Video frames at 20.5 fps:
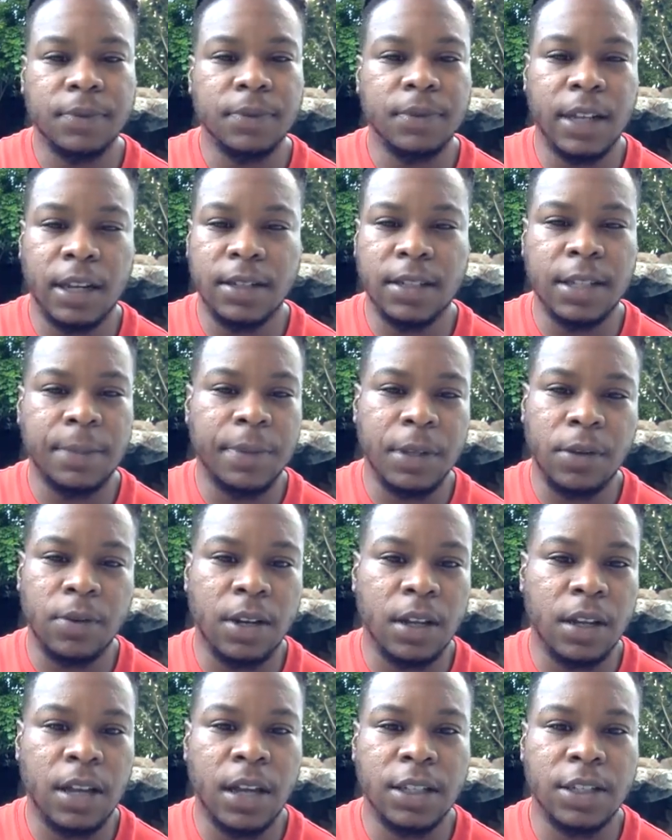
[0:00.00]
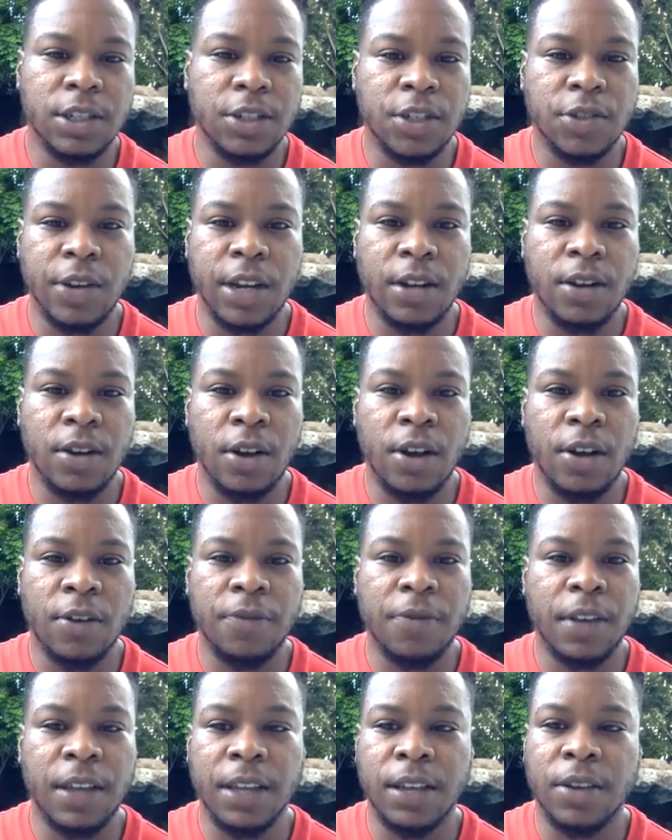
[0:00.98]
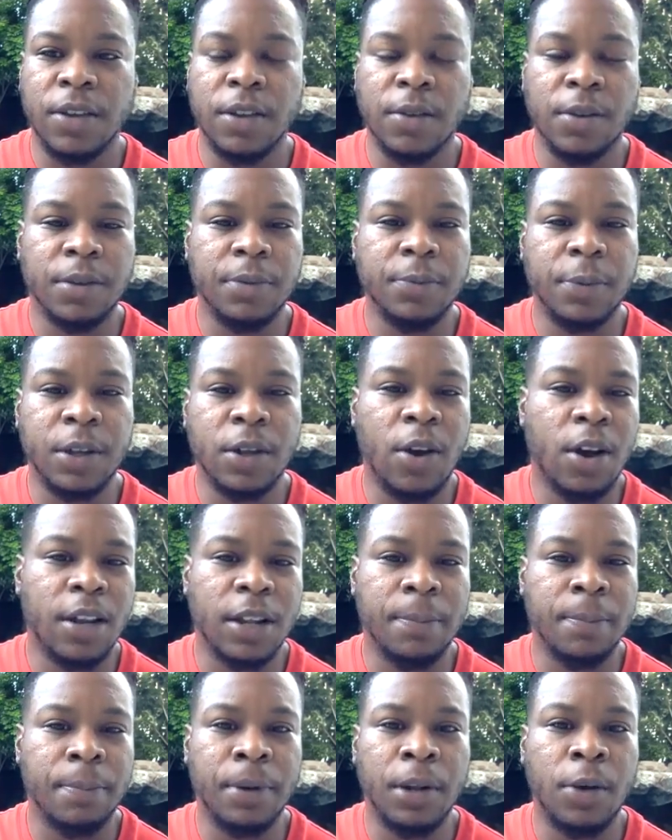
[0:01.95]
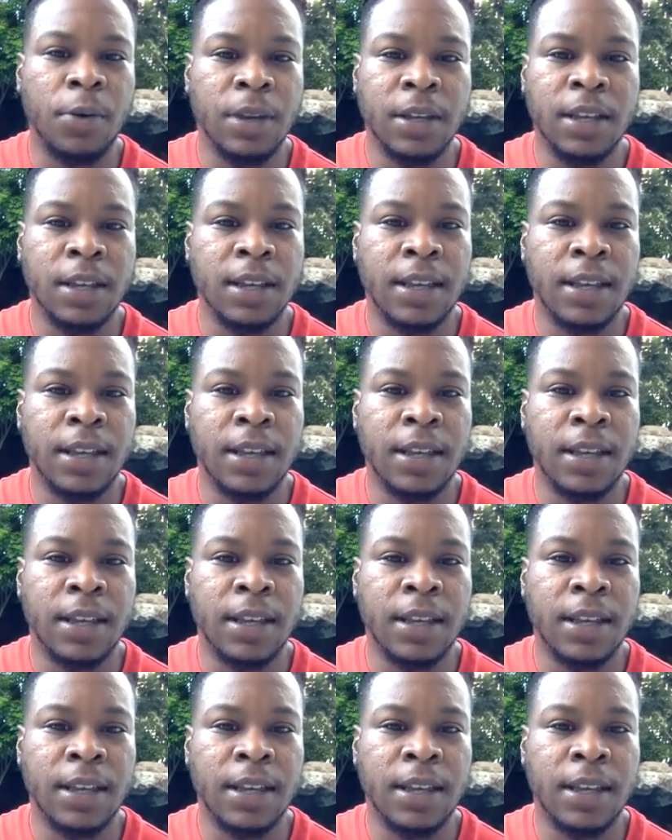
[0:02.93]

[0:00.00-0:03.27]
they're simply going to cut your trade off and we call it blowing your